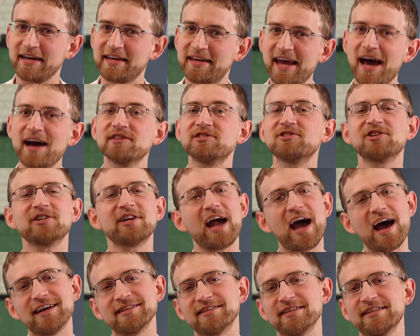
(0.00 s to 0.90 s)
Gastric
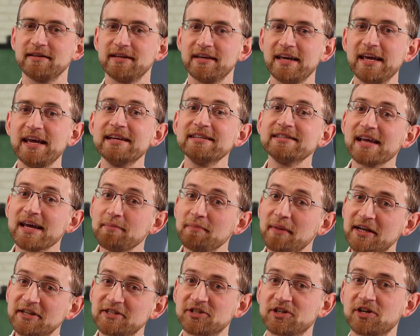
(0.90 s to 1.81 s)
acid is a
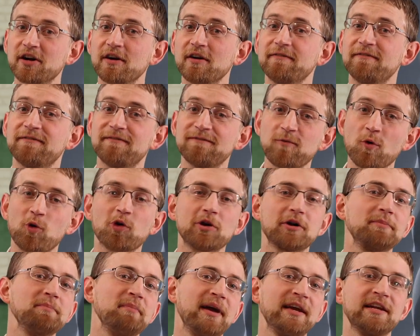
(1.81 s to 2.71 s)
mixture of
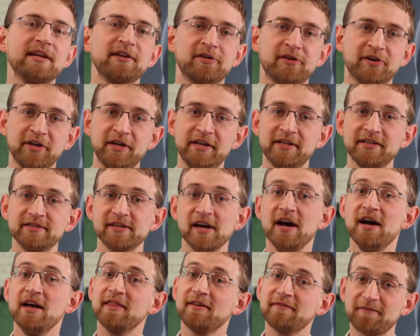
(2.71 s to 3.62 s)
four main ingredients,
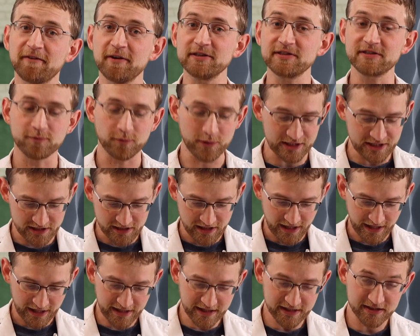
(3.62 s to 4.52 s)
the first of which
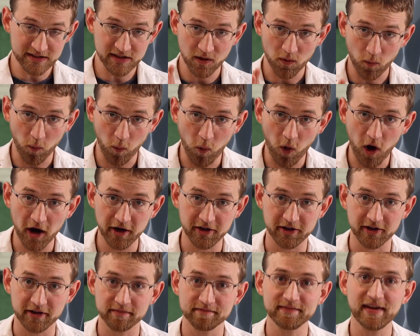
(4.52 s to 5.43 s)
is
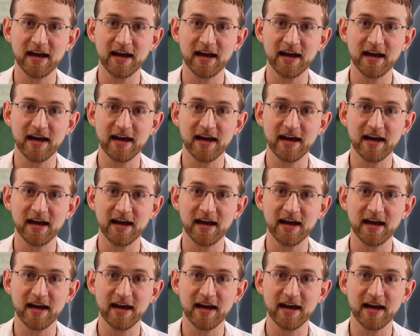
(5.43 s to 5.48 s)
water.